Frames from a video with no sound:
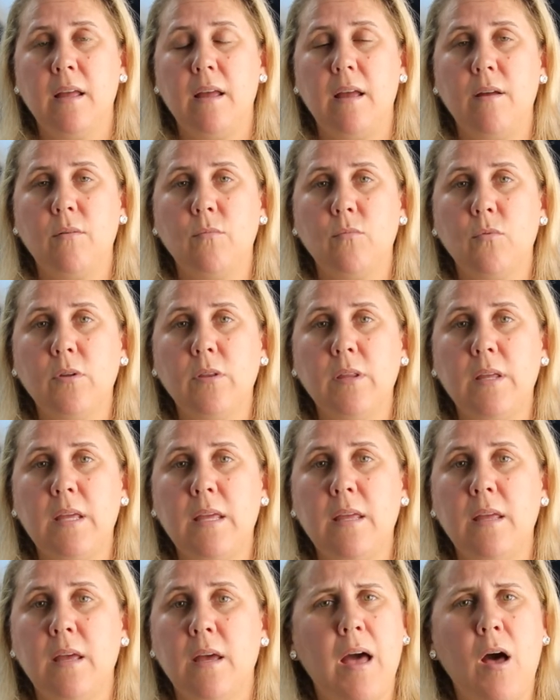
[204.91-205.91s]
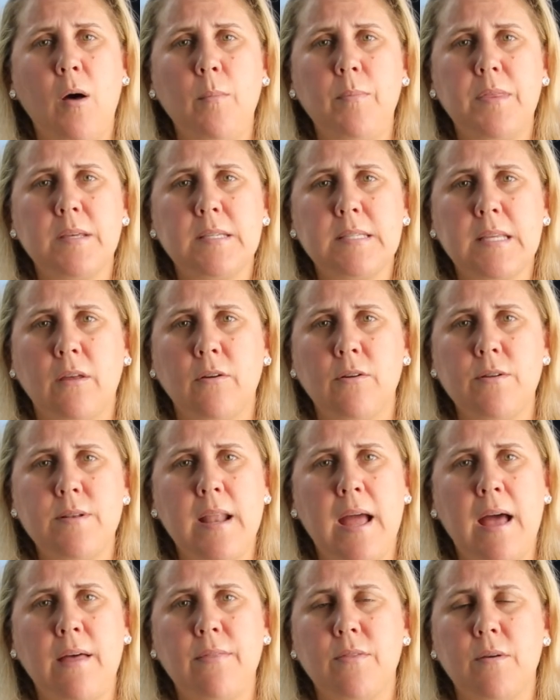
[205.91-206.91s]
and really help the seller
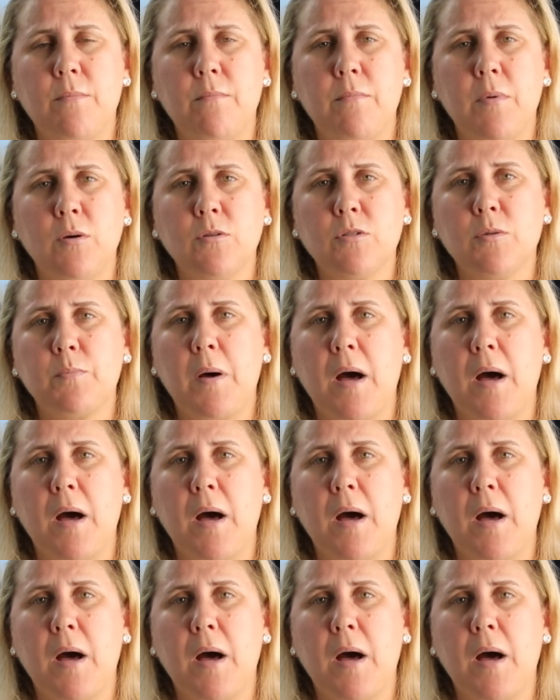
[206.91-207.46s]
net the most